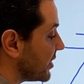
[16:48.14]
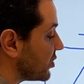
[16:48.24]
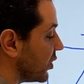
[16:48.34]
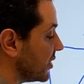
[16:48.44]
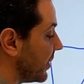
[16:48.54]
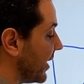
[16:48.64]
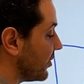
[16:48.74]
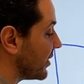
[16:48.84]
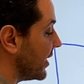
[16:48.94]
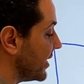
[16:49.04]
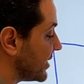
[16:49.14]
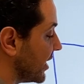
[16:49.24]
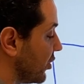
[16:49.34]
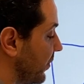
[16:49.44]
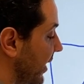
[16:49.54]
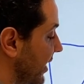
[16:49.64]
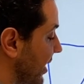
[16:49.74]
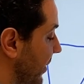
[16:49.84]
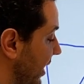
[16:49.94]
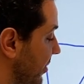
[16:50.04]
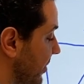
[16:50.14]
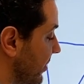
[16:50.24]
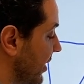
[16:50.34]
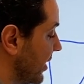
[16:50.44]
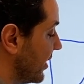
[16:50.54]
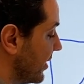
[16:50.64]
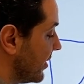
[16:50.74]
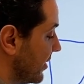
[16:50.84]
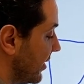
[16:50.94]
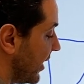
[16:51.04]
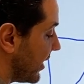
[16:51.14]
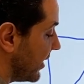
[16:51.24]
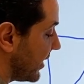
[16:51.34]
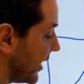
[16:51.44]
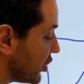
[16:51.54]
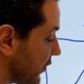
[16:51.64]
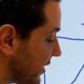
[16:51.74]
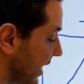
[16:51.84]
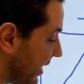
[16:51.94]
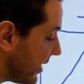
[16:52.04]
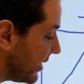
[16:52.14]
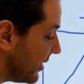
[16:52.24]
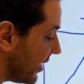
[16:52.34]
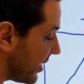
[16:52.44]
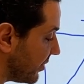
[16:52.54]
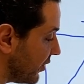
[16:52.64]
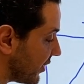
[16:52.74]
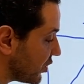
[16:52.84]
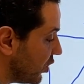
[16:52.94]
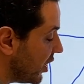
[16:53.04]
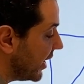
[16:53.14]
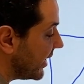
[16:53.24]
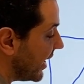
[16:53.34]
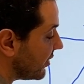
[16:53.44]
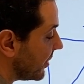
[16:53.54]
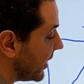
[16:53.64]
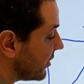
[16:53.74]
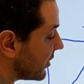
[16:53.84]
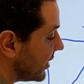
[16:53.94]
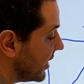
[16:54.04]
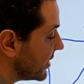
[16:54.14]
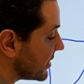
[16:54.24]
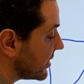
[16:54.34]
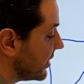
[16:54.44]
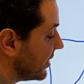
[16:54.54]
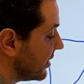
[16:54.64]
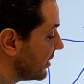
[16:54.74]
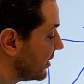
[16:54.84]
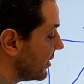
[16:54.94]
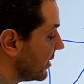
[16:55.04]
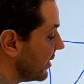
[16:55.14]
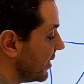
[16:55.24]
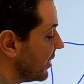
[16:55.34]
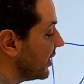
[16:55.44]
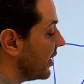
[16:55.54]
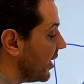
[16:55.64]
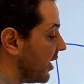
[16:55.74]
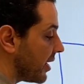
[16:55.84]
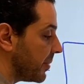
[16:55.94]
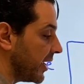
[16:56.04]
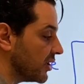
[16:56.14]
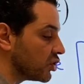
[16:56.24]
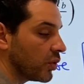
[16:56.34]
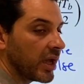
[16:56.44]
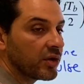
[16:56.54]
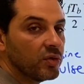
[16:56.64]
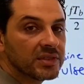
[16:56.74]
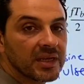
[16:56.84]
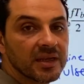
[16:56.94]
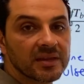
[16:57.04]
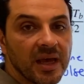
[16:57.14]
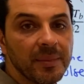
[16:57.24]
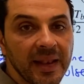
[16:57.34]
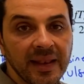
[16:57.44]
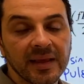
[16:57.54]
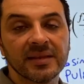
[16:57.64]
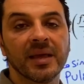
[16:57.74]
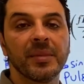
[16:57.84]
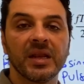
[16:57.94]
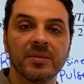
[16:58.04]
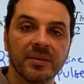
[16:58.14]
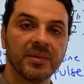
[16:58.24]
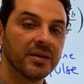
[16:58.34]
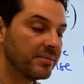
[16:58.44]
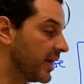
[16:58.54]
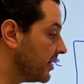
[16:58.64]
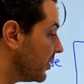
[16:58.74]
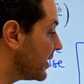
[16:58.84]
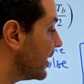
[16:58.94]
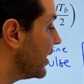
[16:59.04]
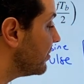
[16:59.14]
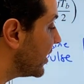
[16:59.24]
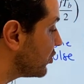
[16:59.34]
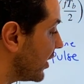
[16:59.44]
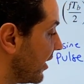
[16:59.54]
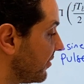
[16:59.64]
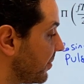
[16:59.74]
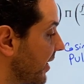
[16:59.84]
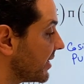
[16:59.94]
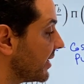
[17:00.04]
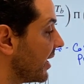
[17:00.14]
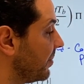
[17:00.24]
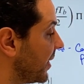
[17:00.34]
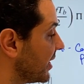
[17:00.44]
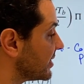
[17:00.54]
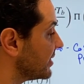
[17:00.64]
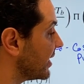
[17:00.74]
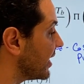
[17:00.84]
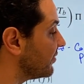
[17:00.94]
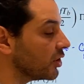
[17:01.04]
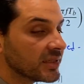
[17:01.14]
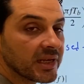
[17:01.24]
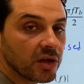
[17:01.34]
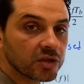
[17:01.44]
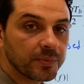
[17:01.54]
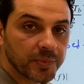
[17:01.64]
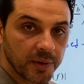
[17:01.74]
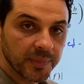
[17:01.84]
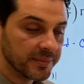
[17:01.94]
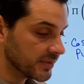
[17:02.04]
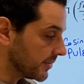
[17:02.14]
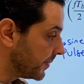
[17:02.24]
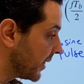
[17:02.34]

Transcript: So the bandwidth, instead of being the minimum, like in case of sink, RB over 2, now the bandwidth is RB. So we are using double the minimum bandwidth, but we have a practical pulse that avoids a lot of problems.